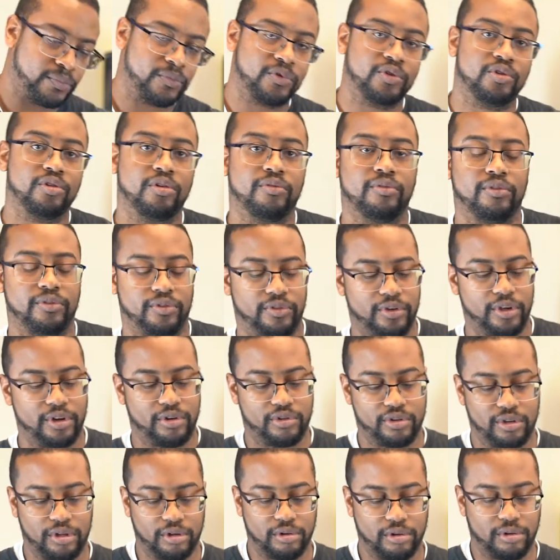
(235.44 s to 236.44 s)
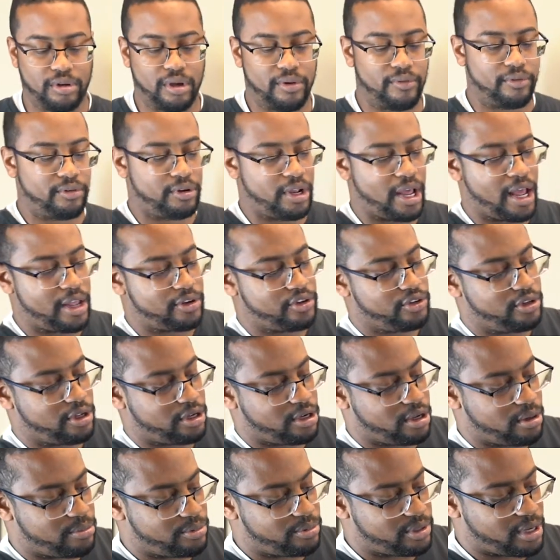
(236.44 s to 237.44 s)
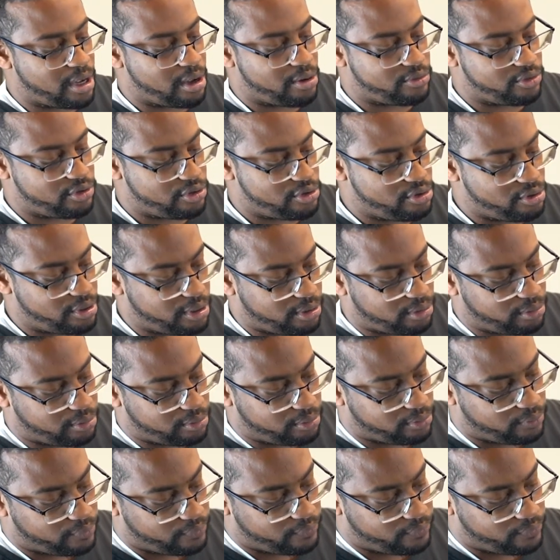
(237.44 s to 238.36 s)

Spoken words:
So if you see, there's a little lever latch that comes out so you can